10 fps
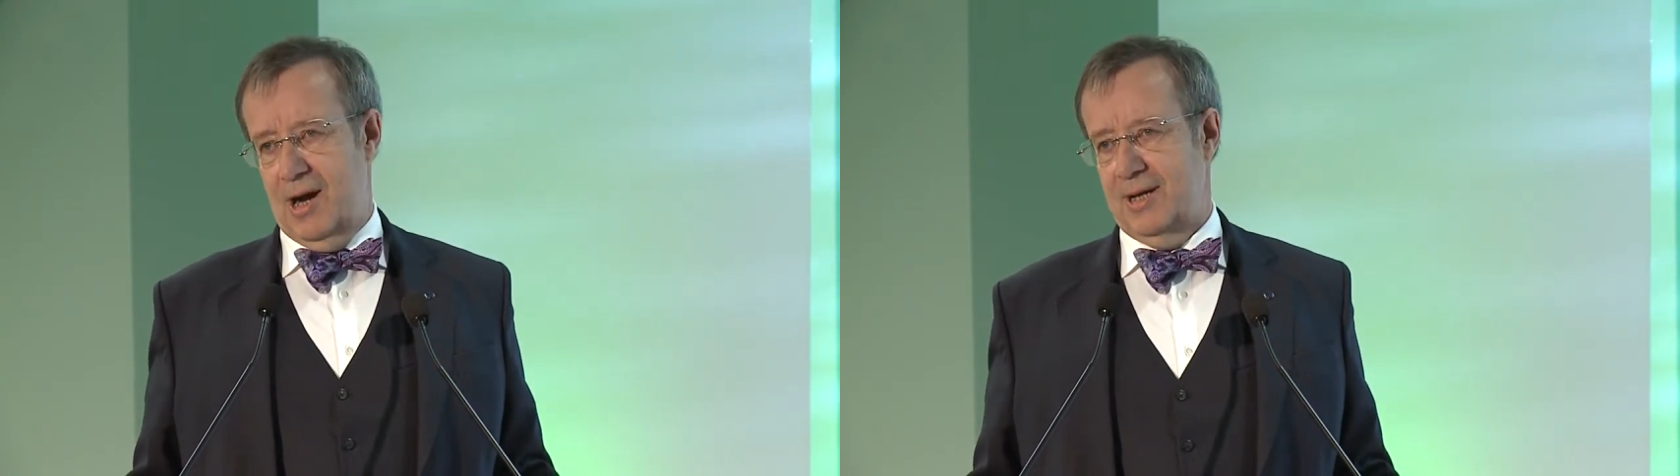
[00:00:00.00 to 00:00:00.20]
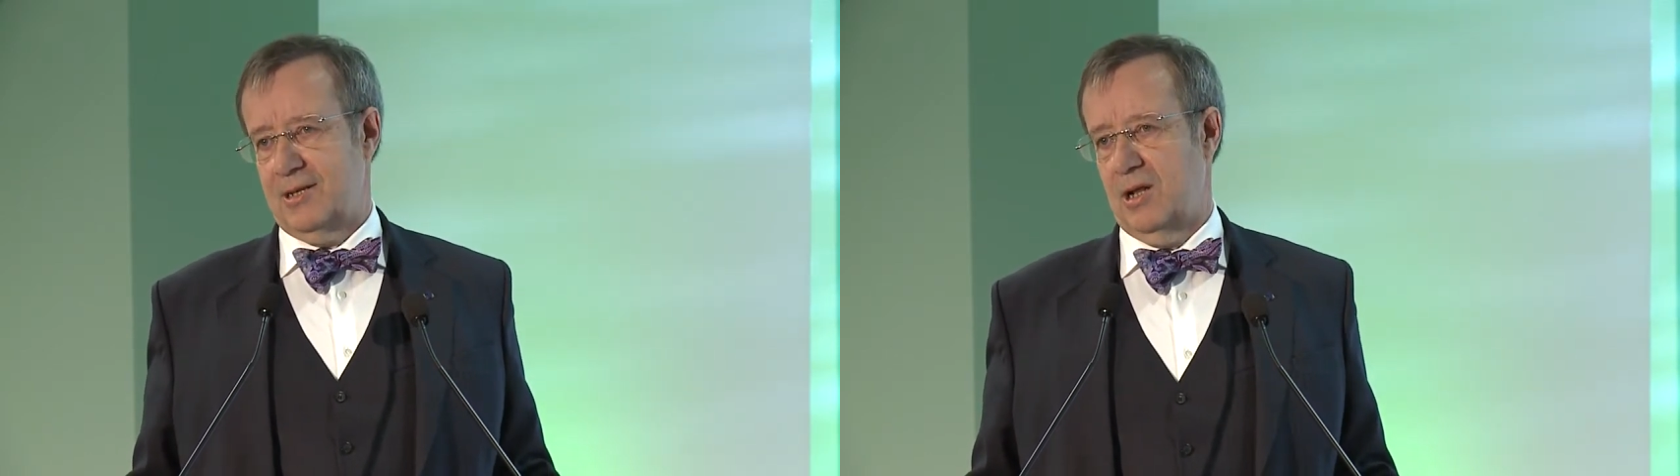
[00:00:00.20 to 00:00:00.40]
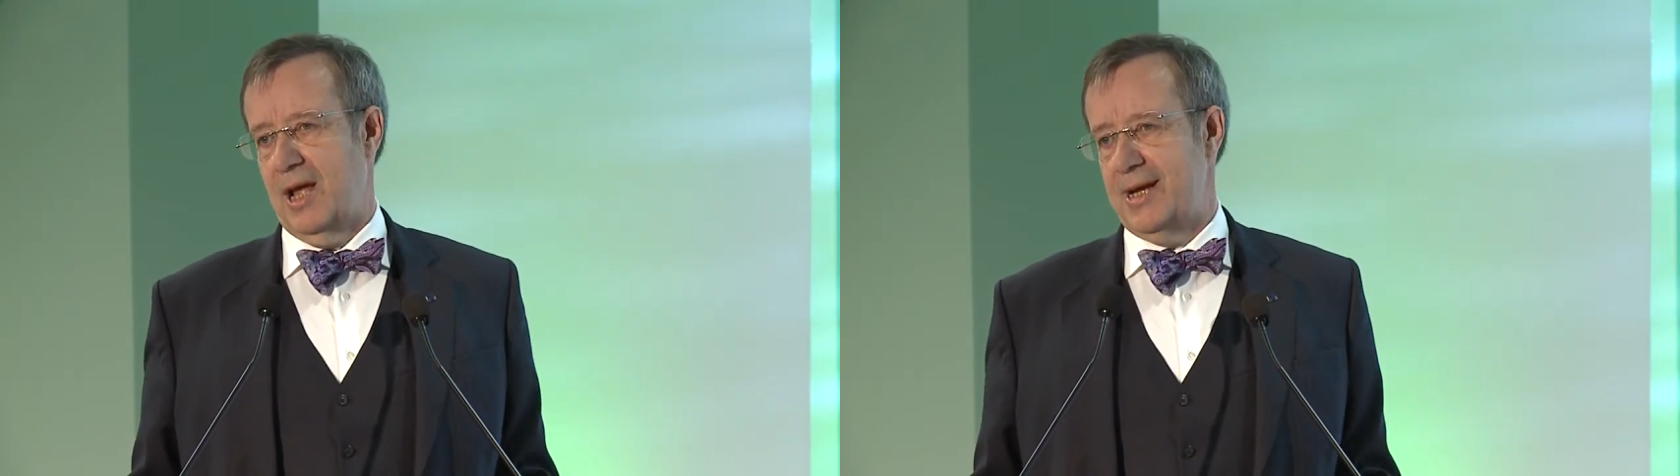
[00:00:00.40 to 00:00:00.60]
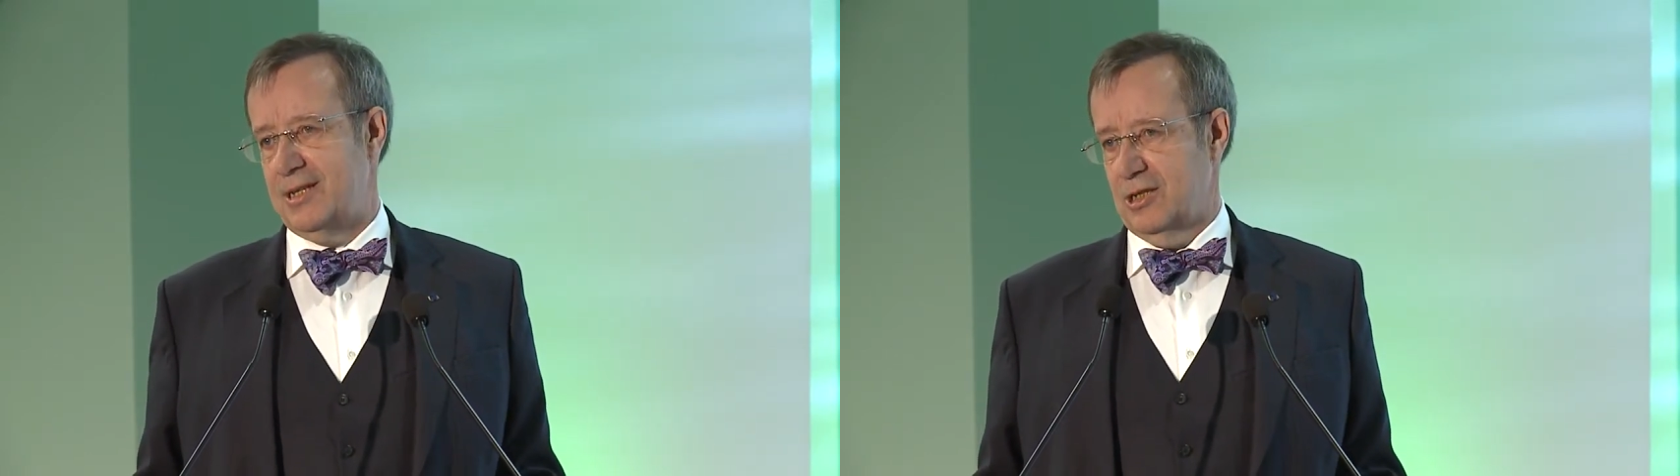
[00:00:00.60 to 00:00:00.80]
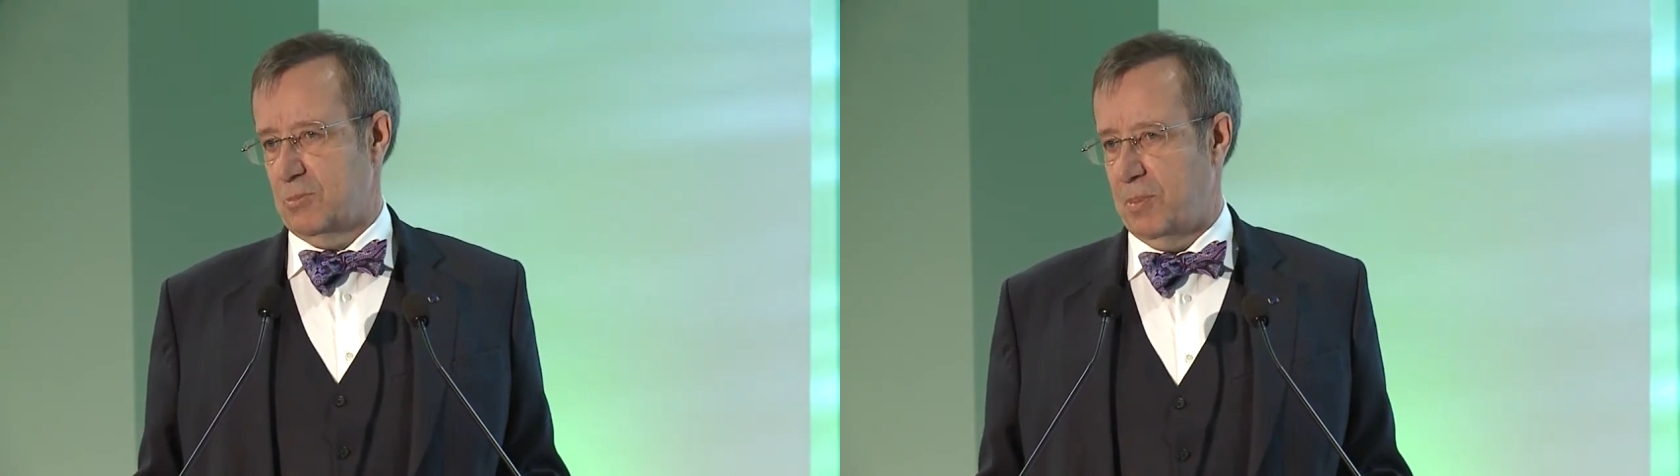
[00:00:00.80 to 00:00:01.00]
has a
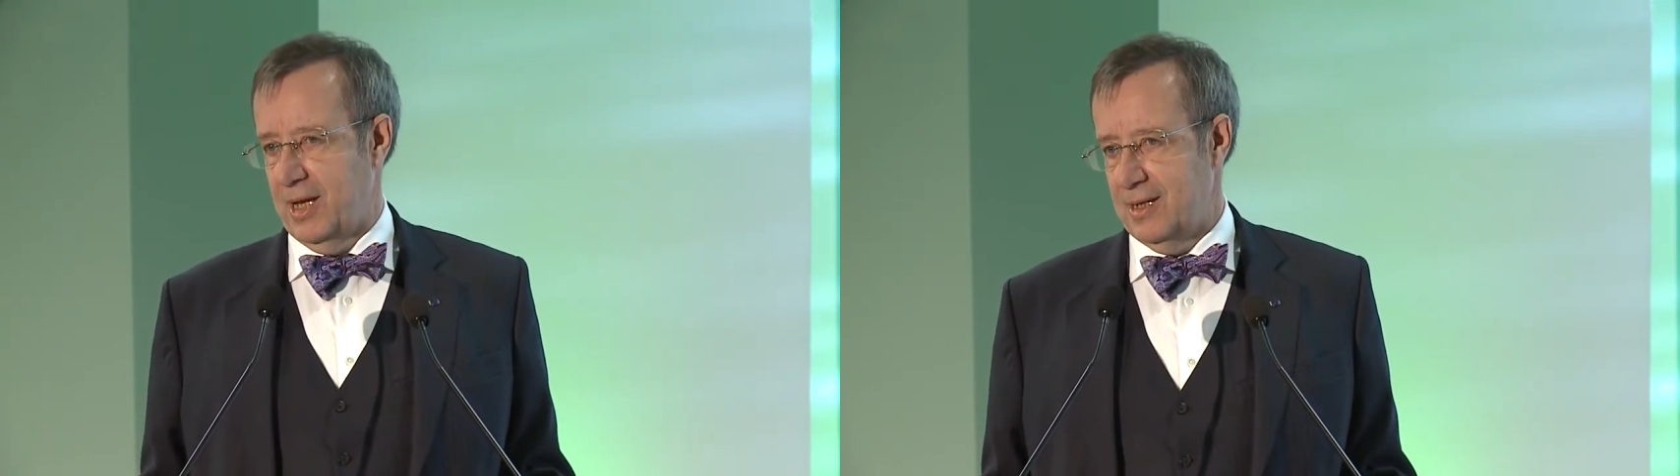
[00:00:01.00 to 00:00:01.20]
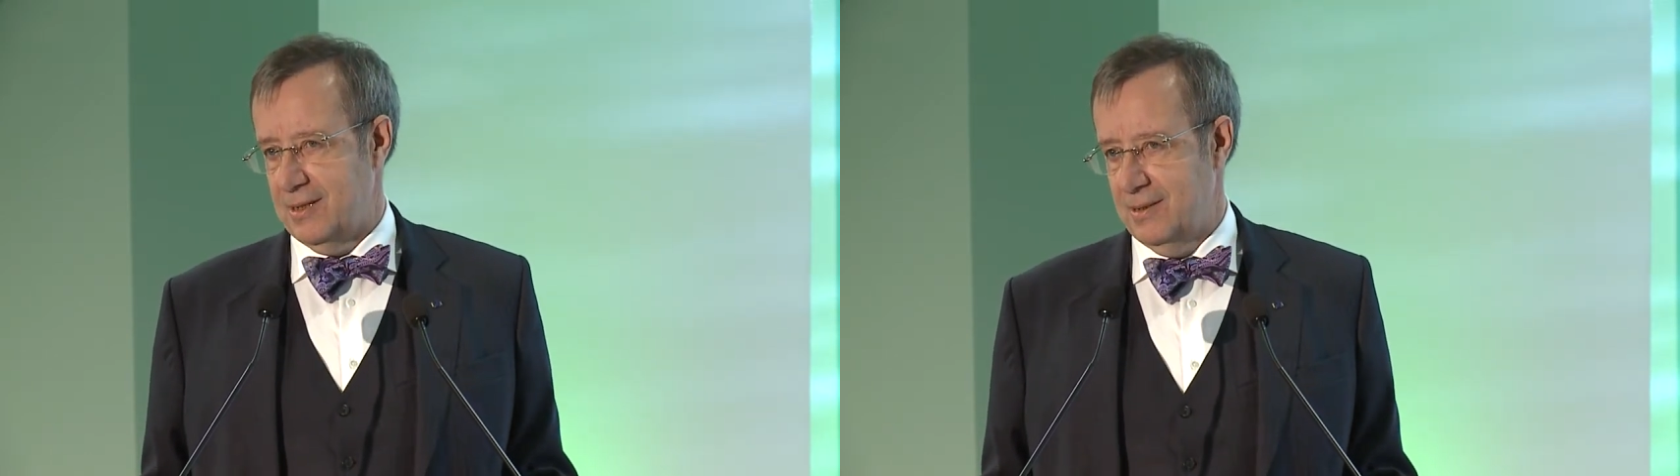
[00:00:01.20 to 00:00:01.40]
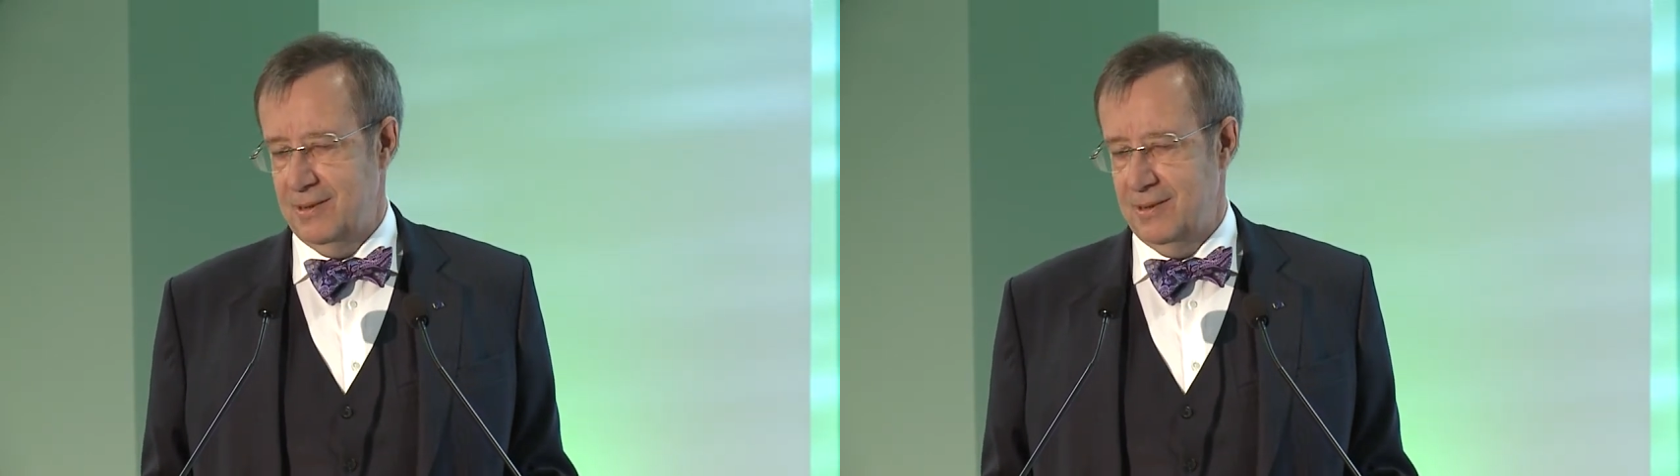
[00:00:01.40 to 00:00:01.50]
license plate.